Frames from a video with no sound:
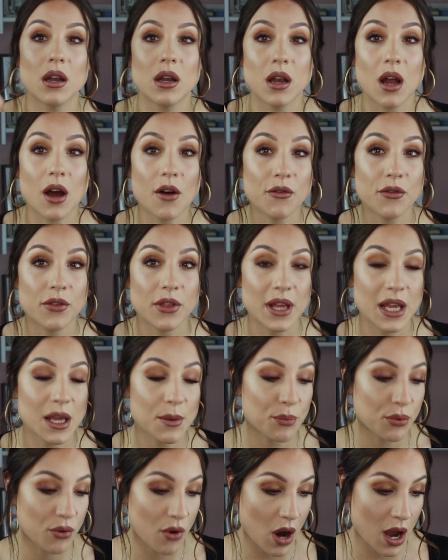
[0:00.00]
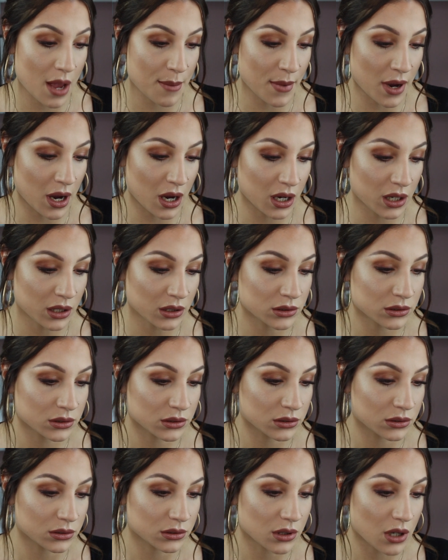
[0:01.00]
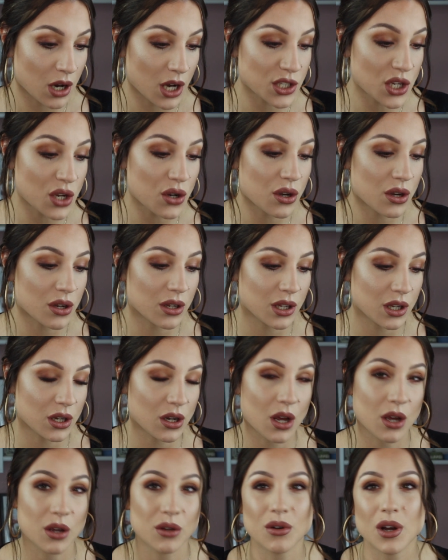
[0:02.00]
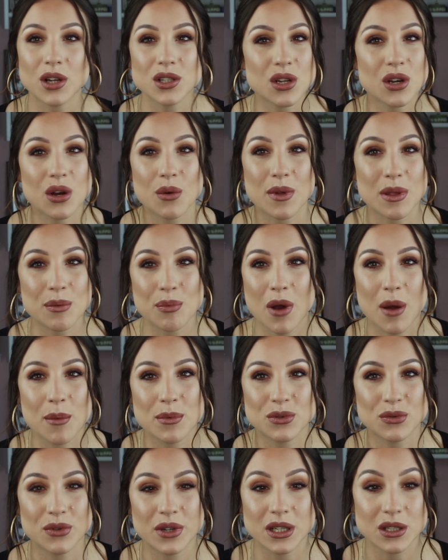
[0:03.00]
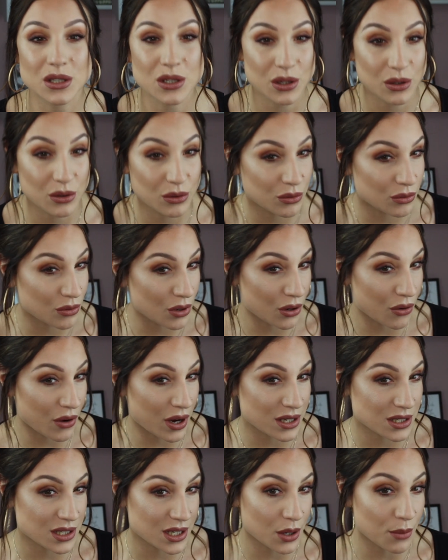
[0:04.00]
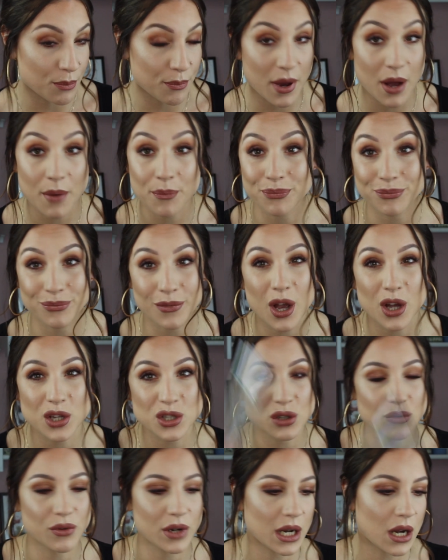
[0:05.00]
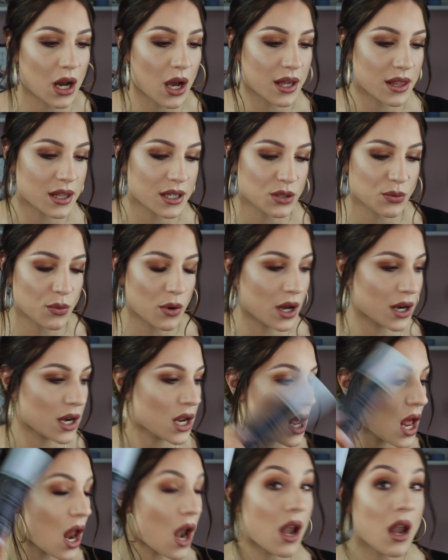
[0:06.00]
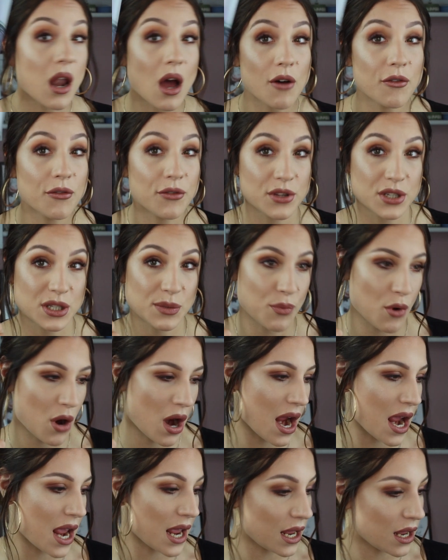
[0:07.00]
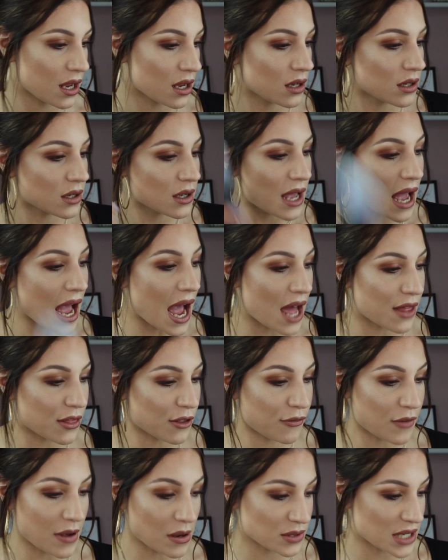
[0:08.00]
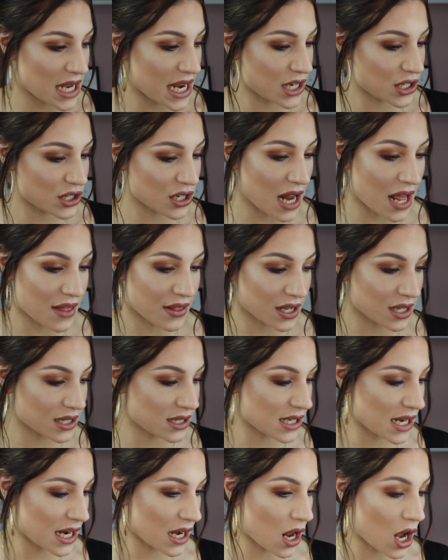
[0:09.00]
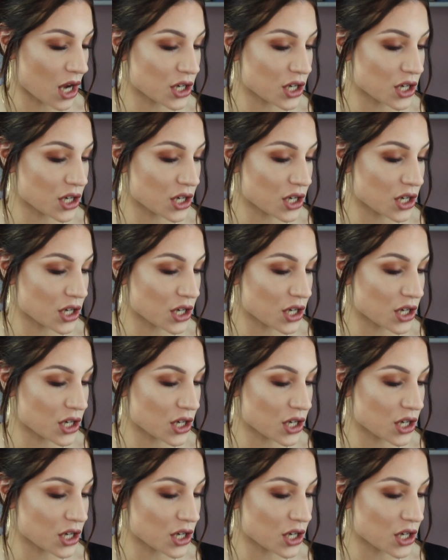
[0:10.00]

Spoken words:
Love the primer. I don't know whether primers really do a great deal, but I do really like this one. Love the spray and the foundation and the concealer.